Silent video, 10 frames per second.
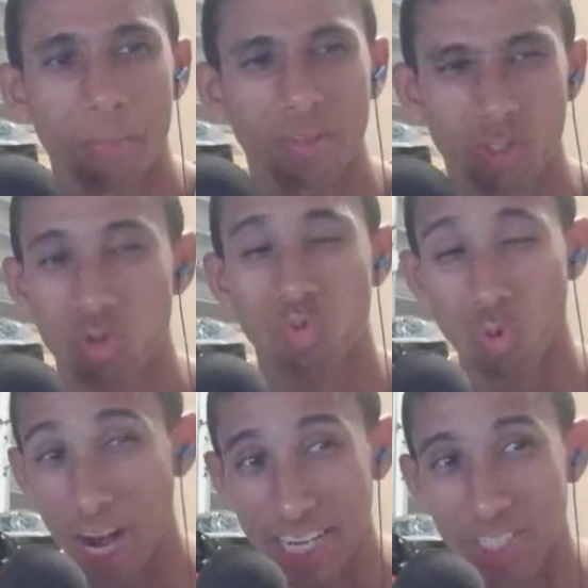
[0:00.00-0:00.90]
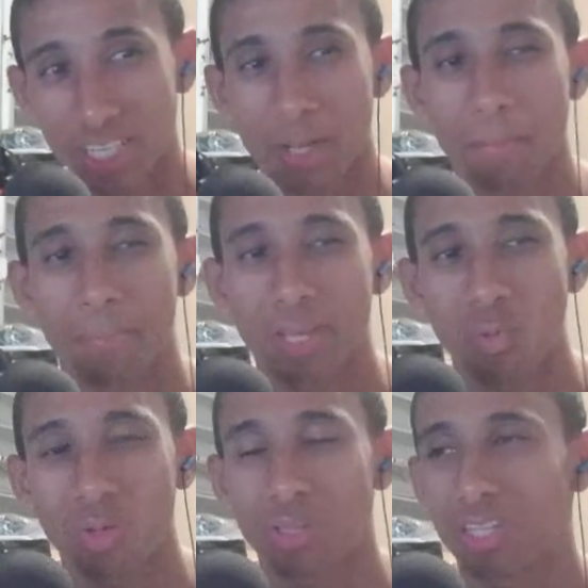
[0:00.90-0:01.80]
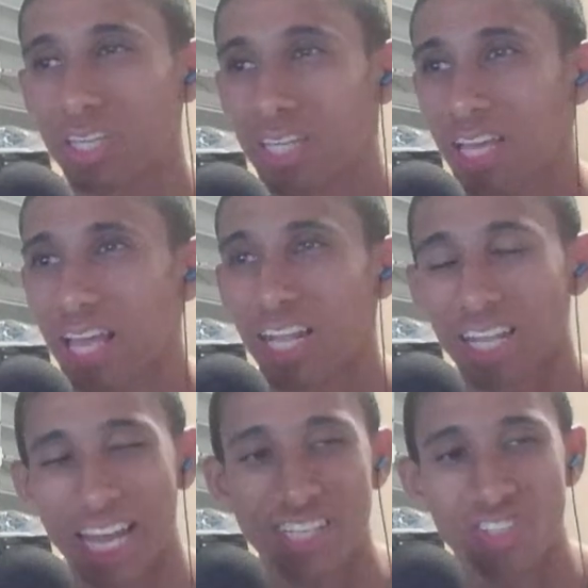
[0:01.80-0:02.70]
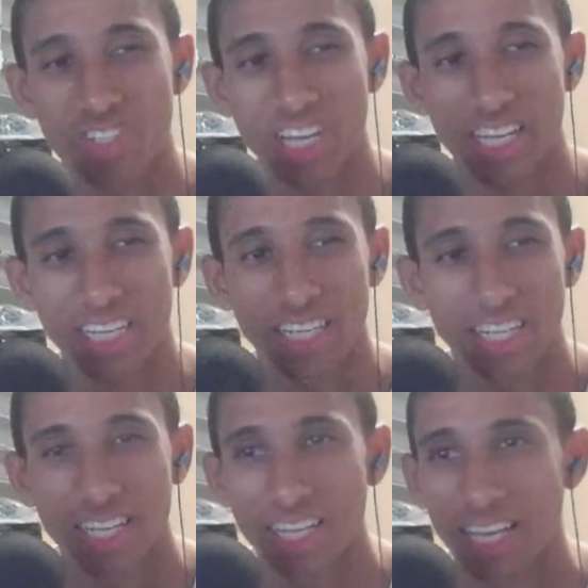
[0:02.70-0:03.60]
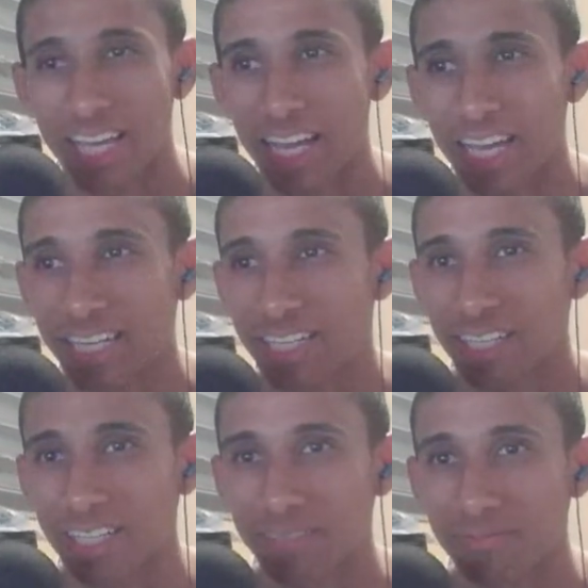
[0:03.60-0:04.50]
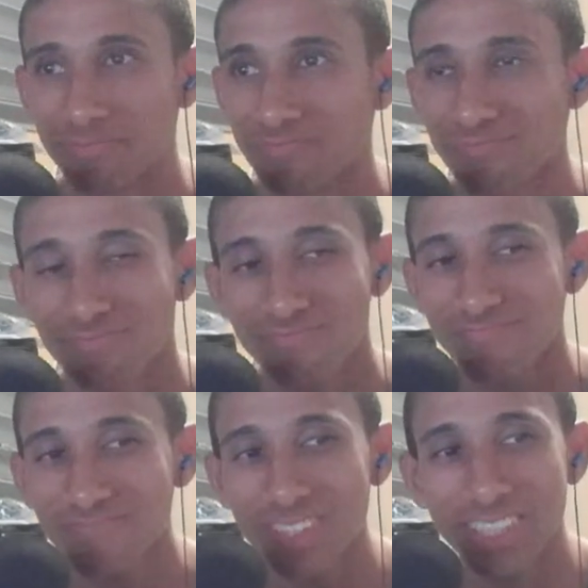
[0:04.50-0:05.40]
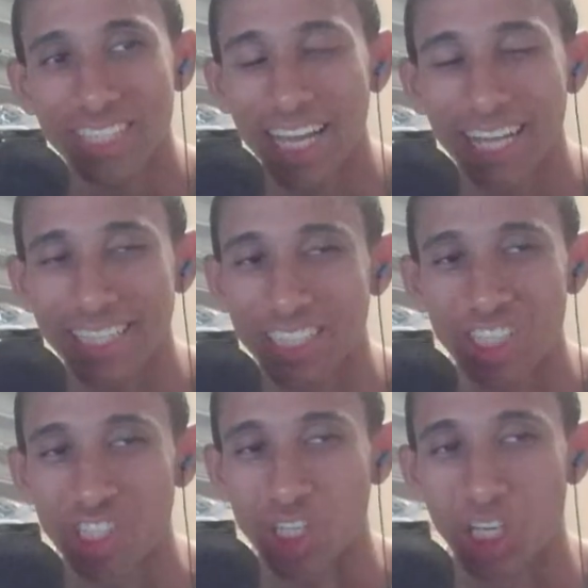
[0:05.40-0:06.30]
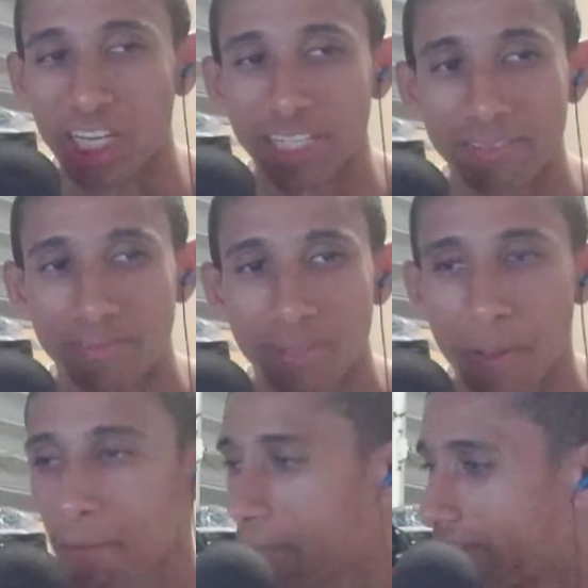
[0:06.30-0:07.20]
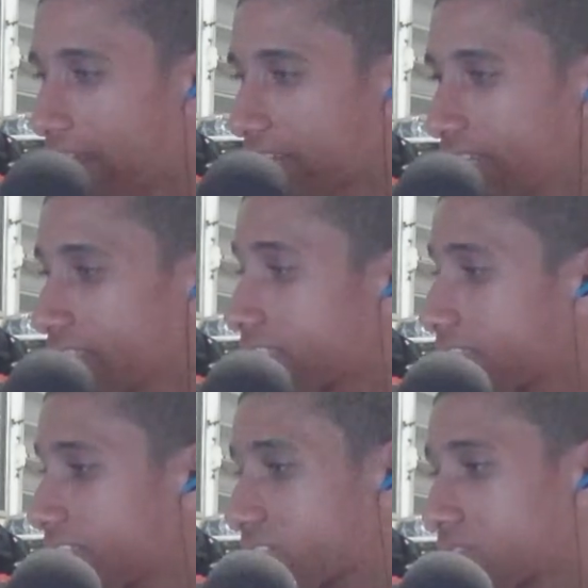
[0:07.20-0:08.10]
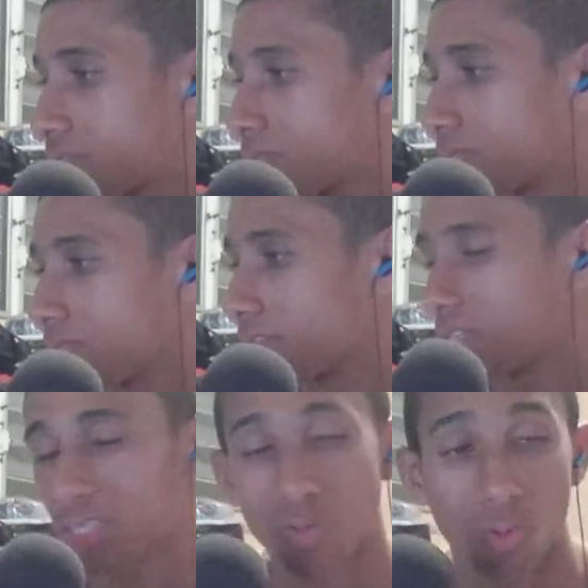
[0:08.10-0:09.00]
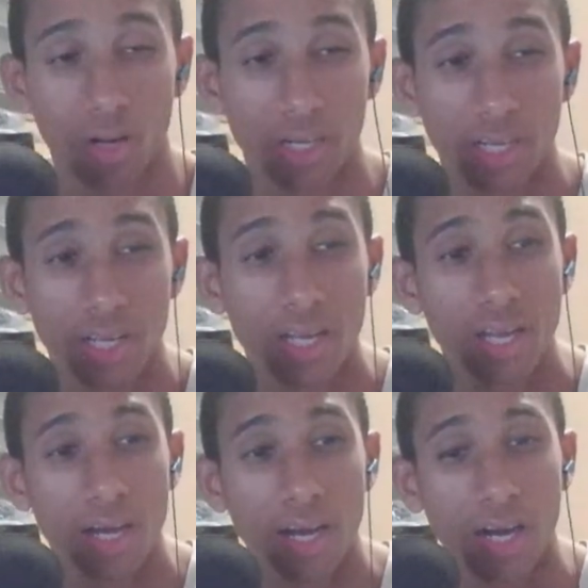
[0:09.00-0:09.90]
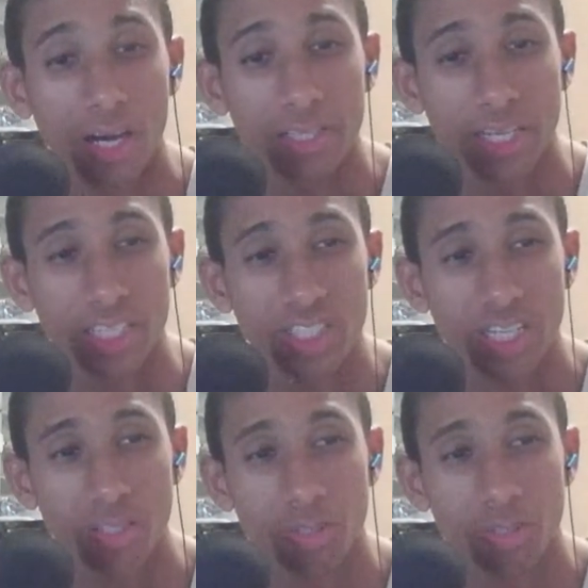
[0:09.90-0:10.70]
trying to compete with the last gen, and they just couldn't. But at least in this one, the Nintendo Switch